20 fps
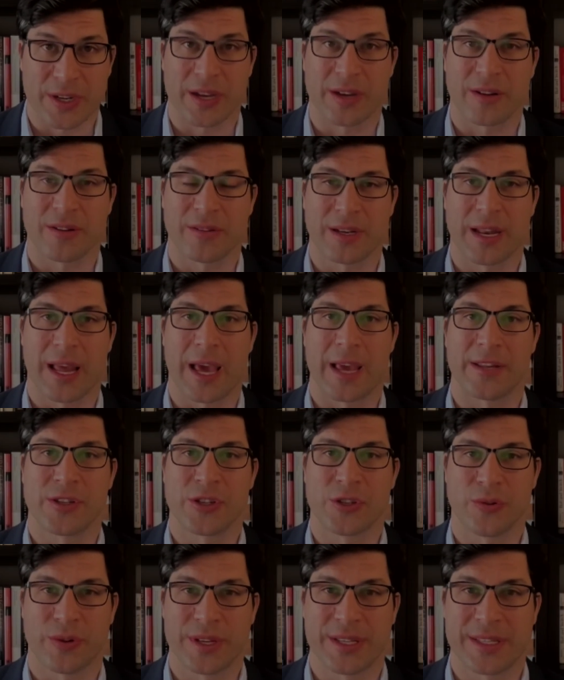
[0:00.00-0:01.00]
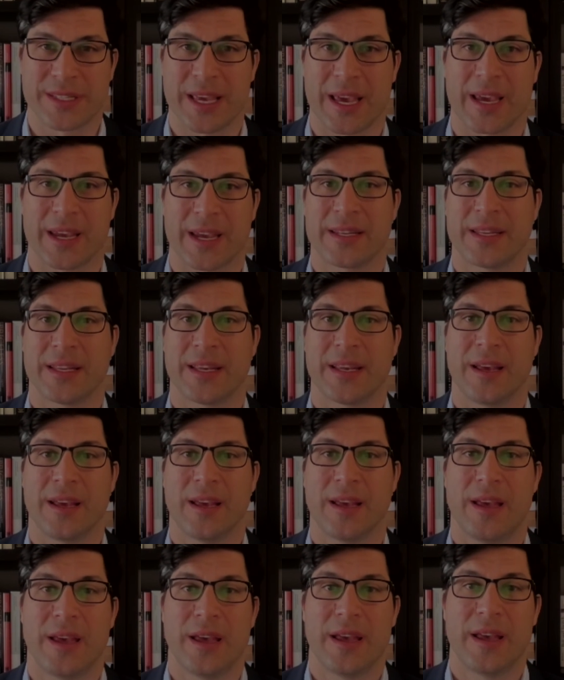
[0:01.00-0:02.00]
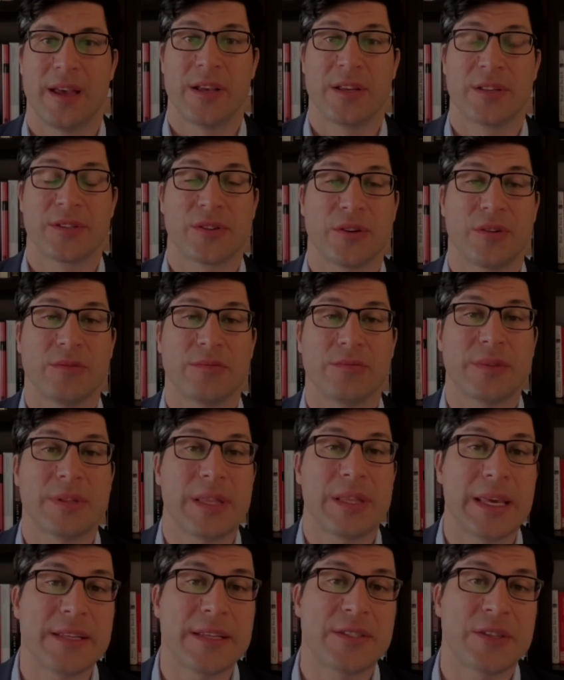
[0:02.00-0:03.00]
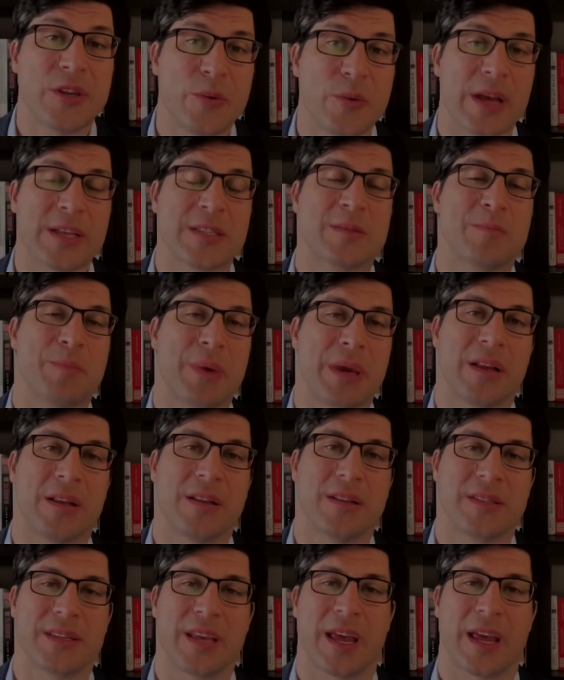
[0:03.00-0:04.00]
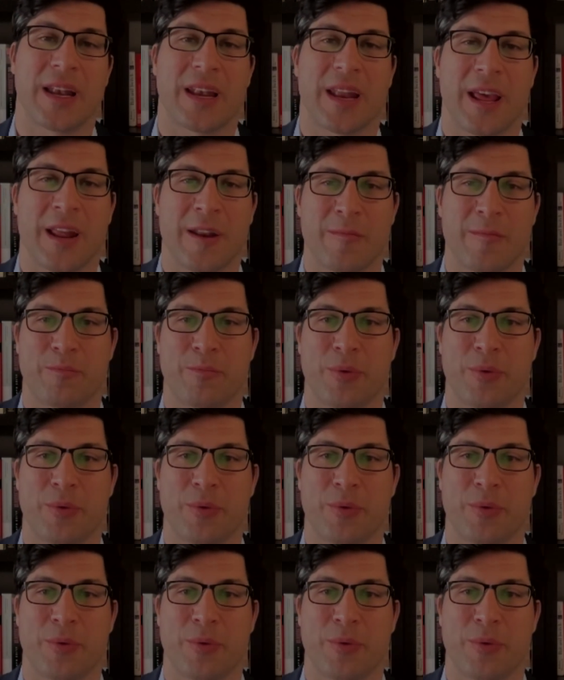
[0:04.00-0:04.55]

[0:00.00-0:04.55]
and Online Choice Act. So these US bills and